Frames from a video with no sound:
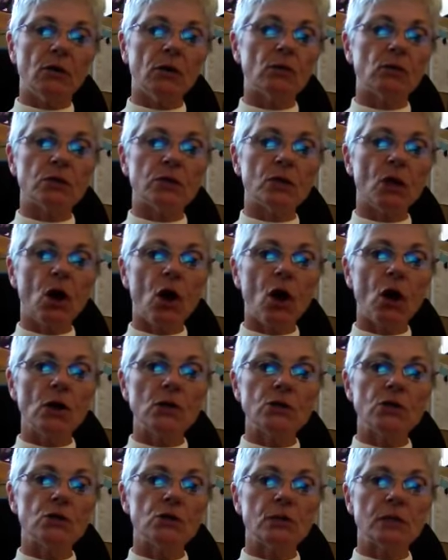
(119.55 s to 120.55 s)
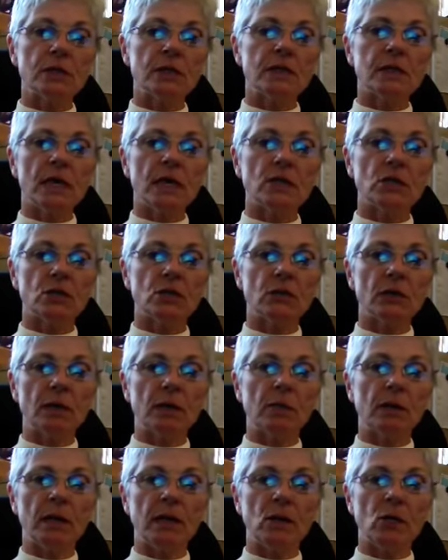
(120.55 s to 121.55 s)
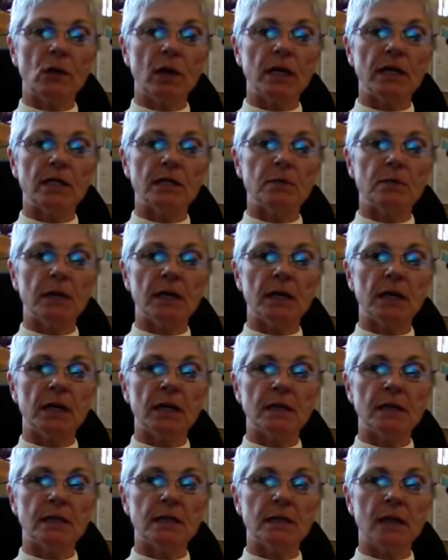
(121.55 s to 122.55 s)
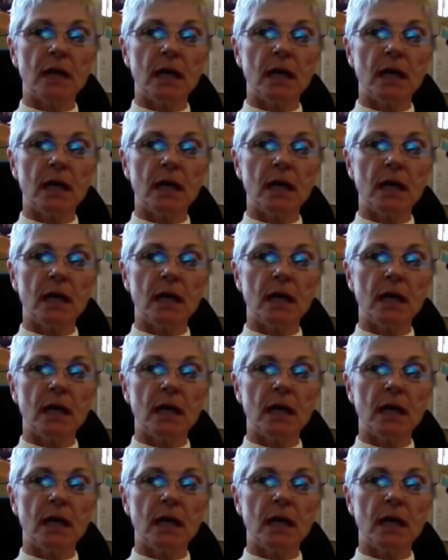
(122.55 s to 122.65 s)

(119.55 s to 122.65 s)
It was hard to assess her in many ways because,